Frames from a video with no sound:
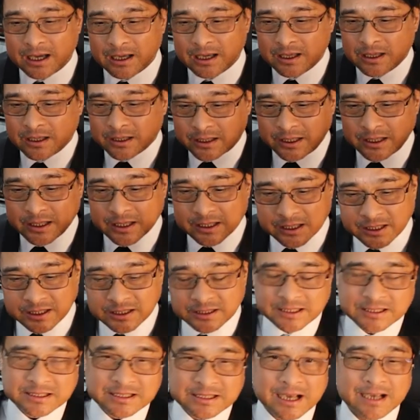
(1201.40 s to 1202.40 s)

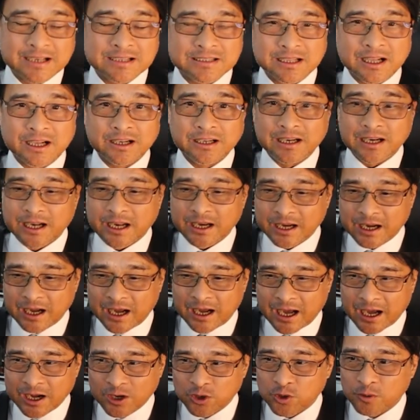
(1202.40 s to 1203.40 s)
kinikritisize lang
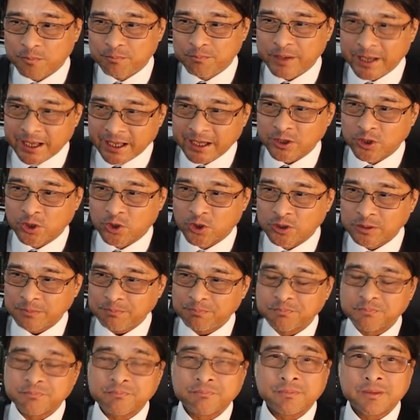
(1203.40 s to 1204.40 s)
nila ang gobyerno
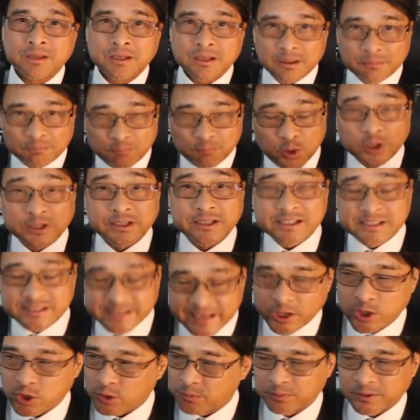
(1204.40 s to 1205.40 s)
for the
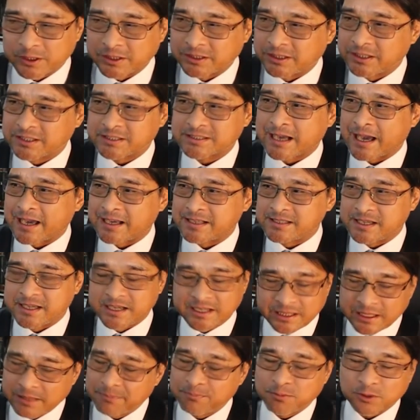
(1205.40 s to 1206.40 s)
sake of
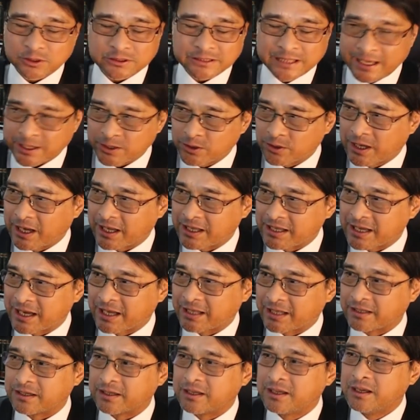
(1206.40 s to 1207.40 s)
criticizing. Hindi po tayo
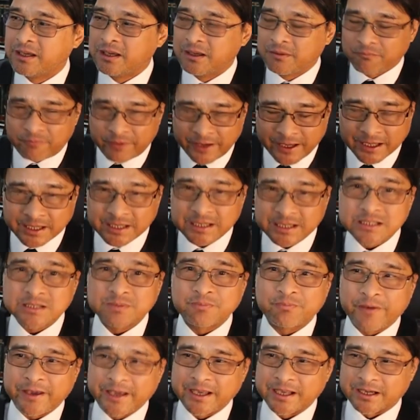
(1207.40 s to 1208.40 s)
ganyan. Fair is
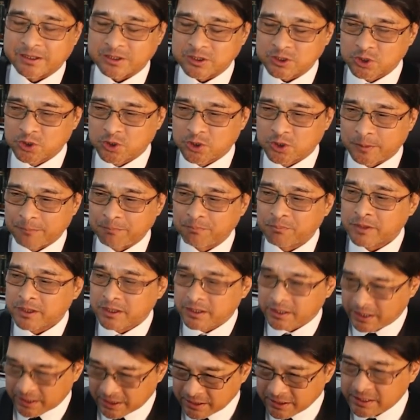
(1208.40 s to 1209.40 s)
fair. So
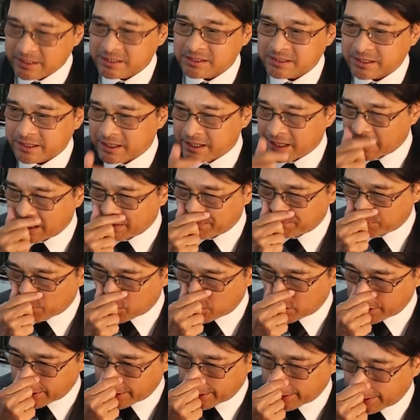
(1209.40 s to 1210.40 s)
in this regard
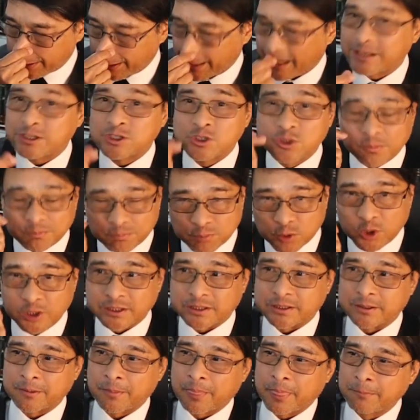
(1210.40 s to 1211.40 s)
po, I
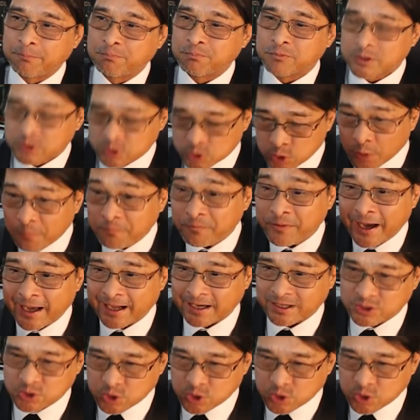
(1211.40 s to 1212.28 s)
support. So far,